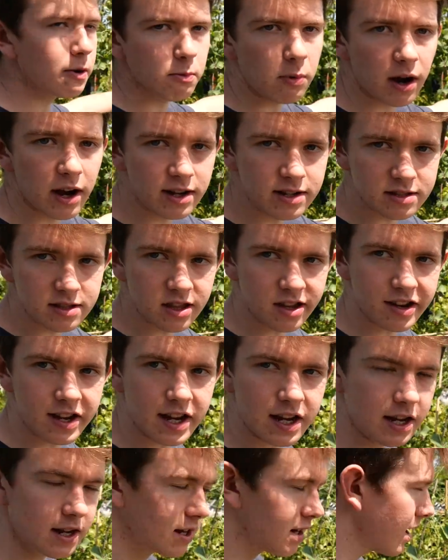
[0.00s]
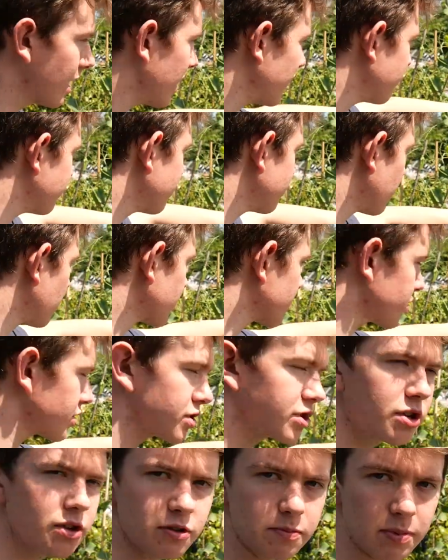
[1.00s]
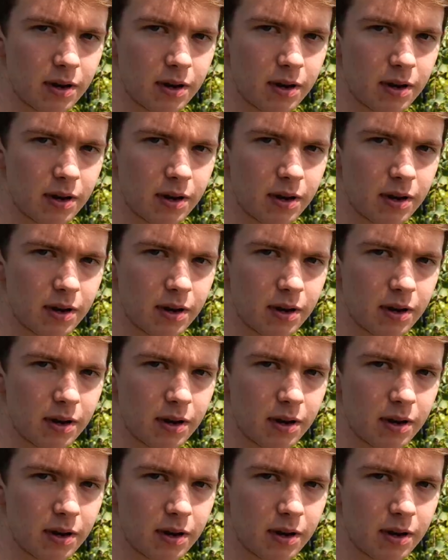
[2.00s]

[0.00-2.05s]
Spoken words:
wild looking Monge 2